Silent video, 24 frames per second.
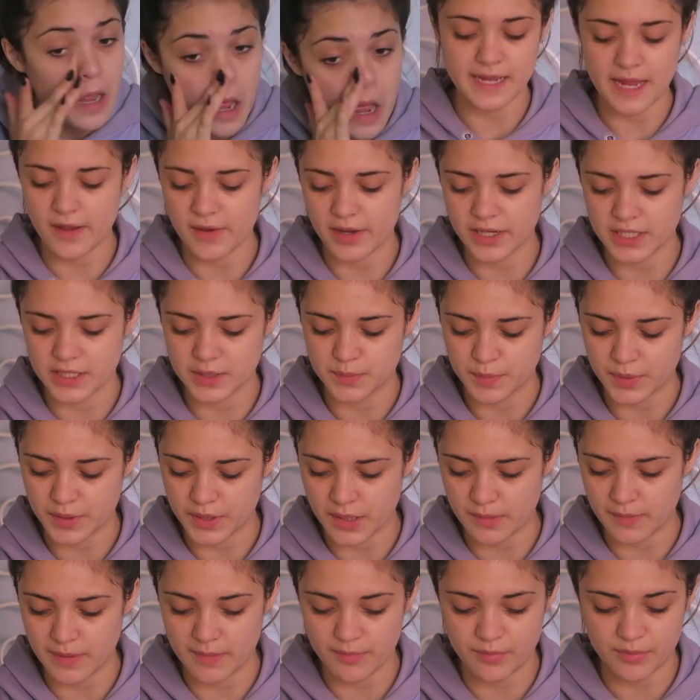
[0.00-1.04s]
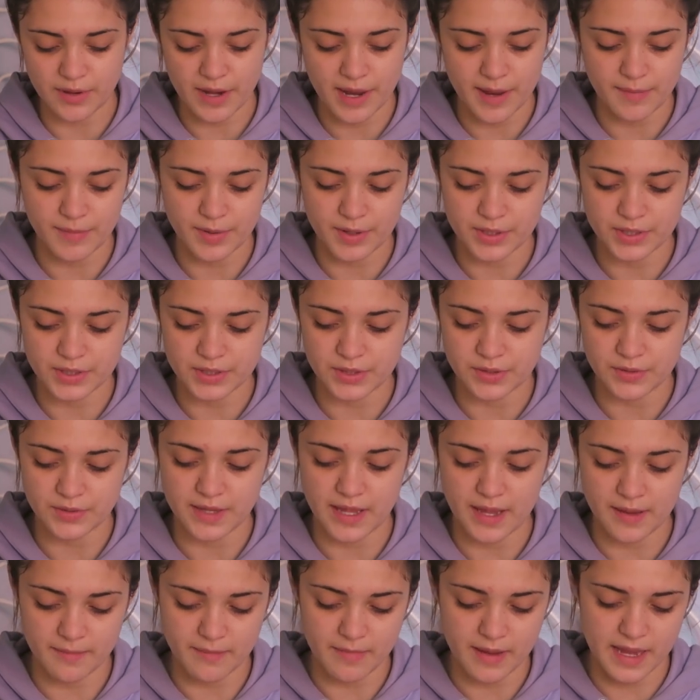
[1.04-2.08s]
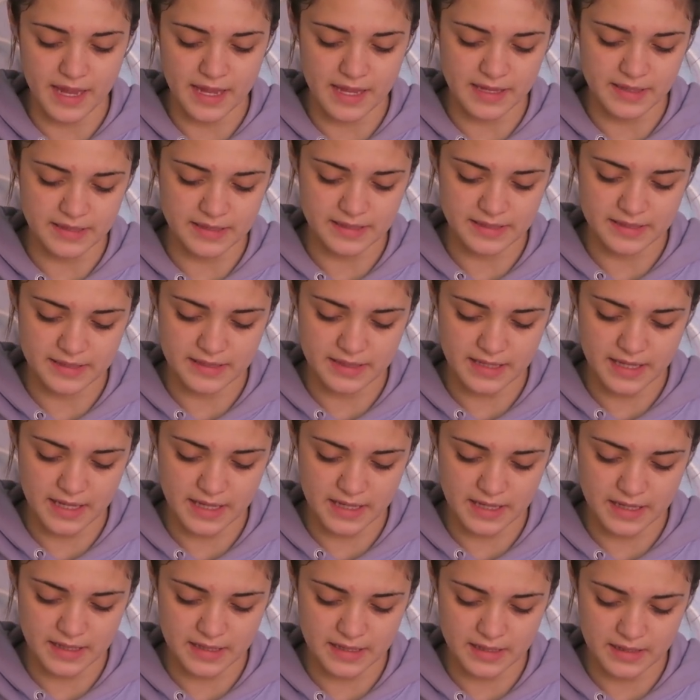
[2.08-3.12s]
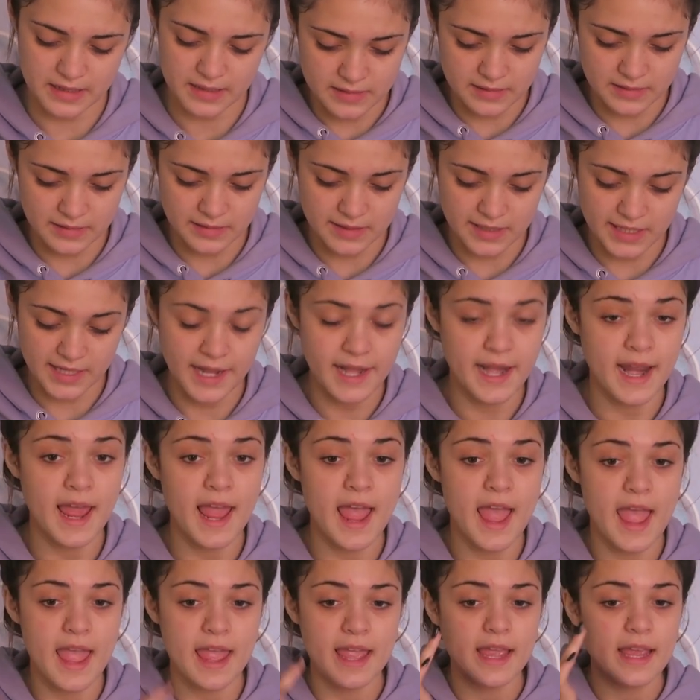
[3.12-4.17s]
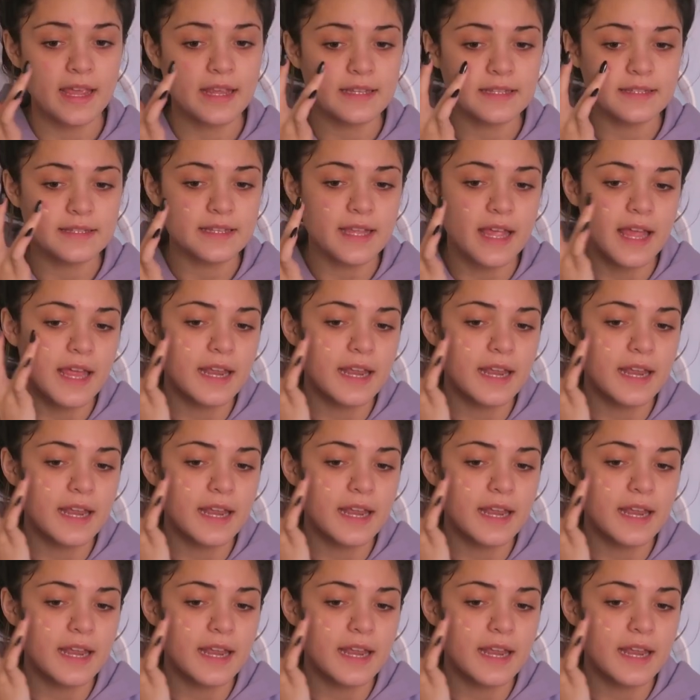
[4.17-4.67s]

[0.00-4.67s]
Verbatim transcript: Now I just put on my primer so that my skin is looking nice.